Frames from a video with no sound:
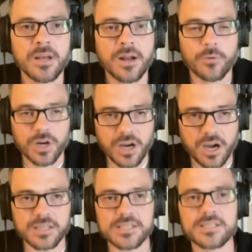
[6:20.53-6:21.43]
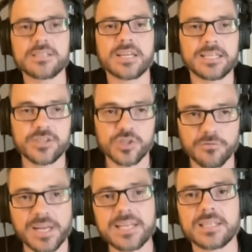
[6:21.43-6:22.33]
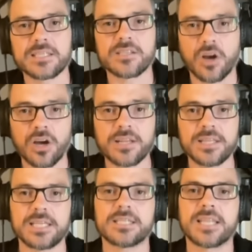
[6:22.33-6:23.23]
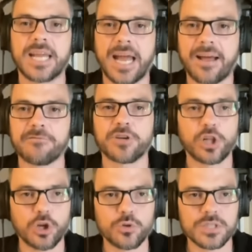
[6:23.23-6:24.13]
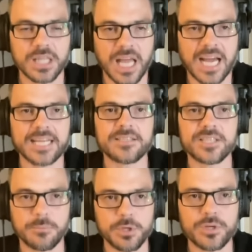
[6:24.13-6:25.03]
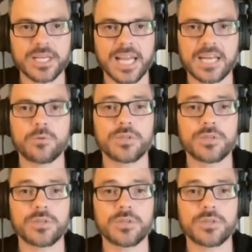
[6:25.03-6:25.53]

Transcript: reconnaissance, and surveillance on these. They have closed lines communicating with